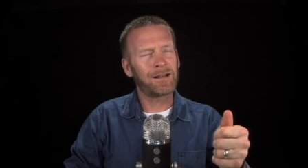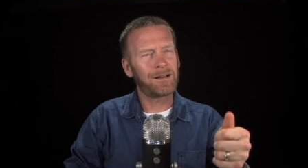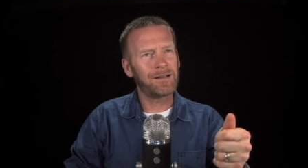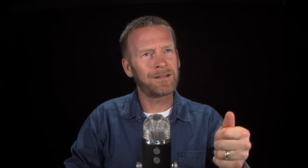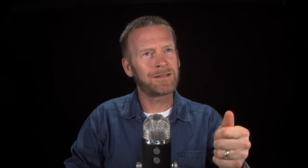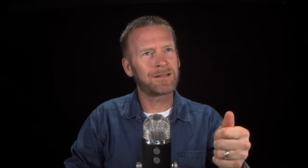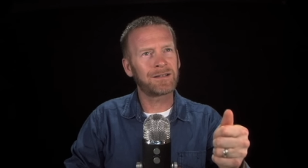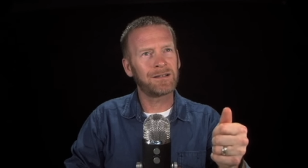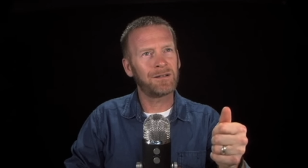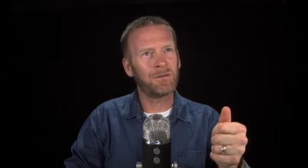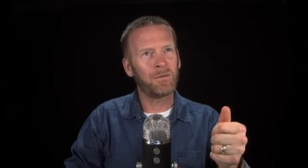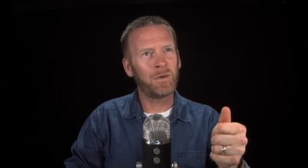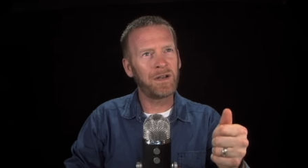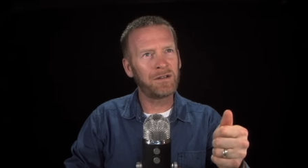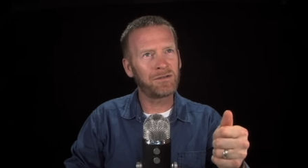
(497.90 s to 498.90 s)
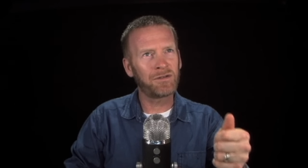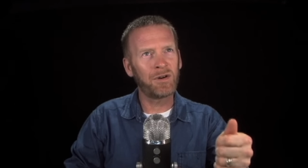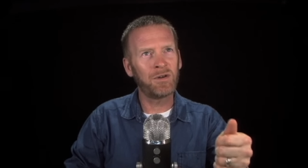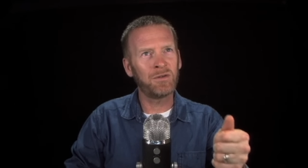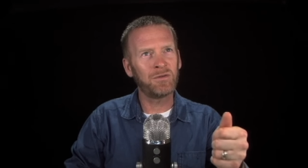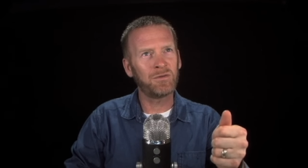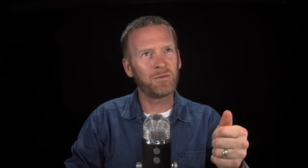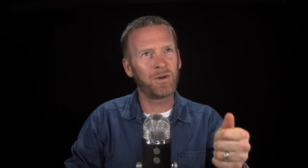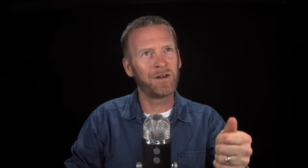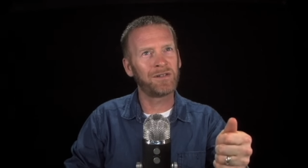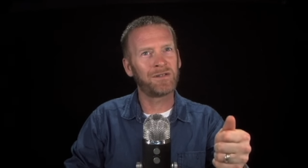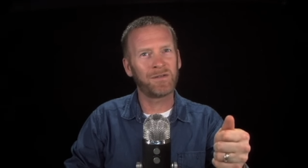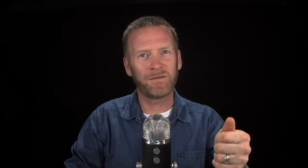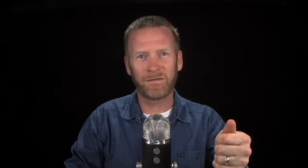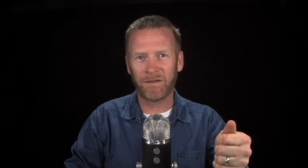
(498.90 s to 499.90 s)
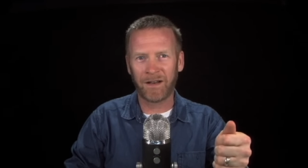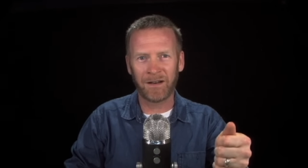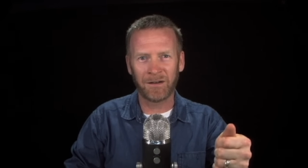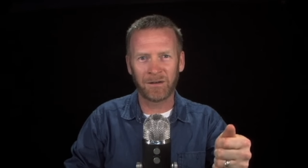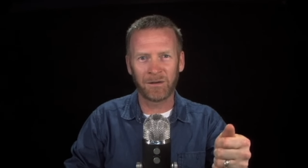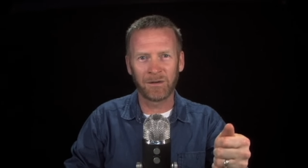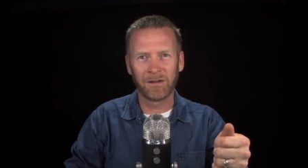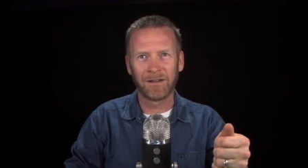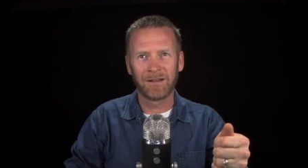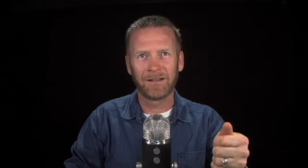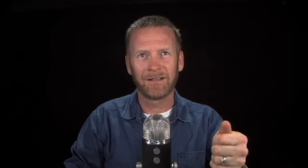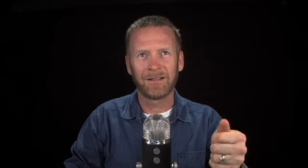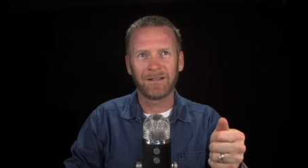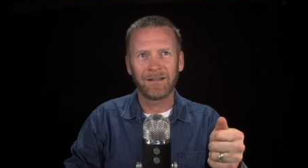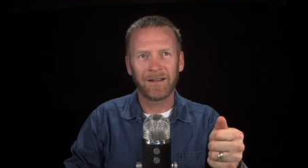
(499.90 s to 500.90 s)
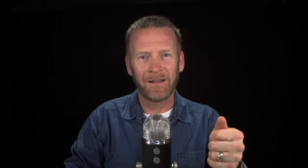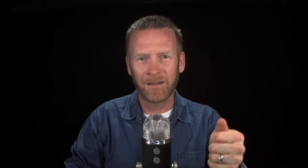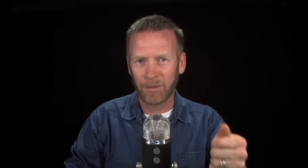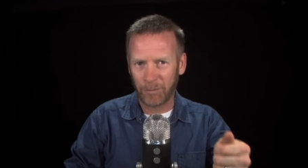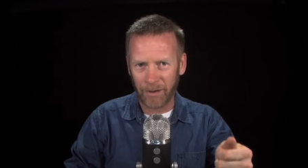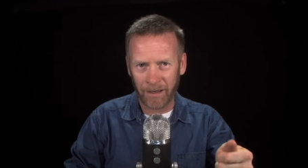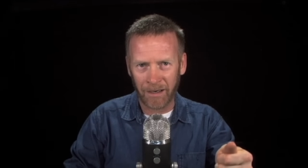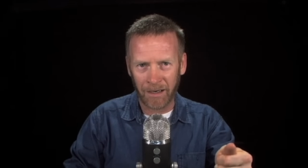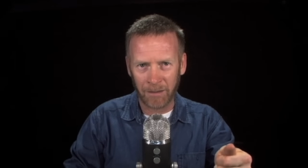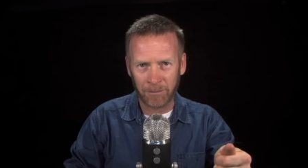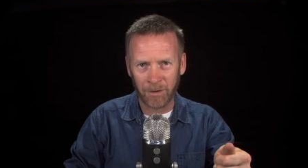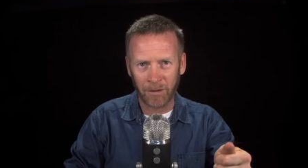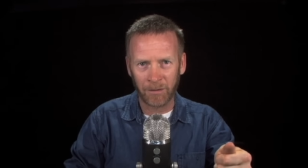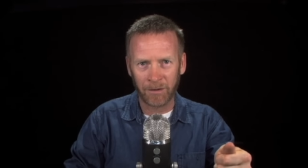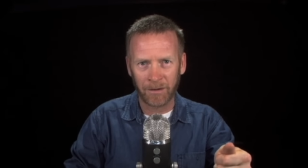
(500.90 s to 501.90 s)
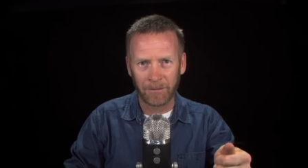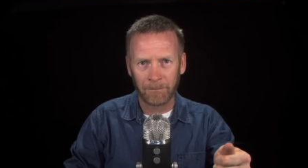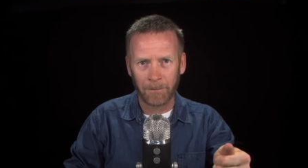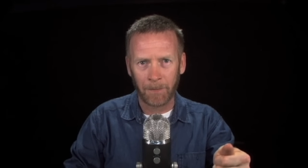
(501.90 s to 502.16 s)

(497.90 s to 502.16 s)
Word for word: Because we don't want to fail in the panic mode.